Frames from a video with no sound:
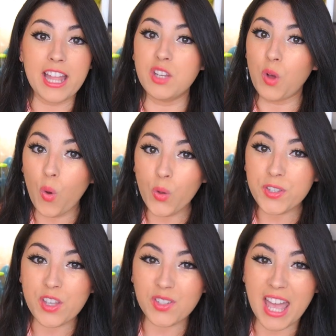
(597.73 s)
And you've
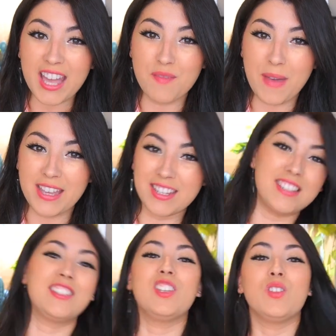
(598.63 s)
also taken
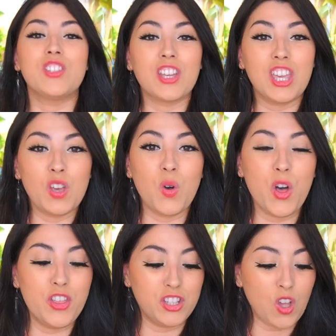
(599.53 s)
measures to
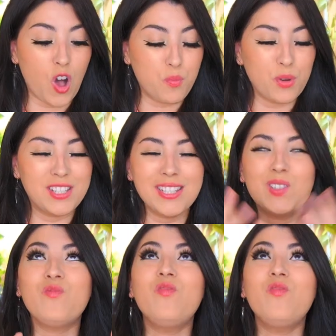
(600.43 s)
secure the top, which is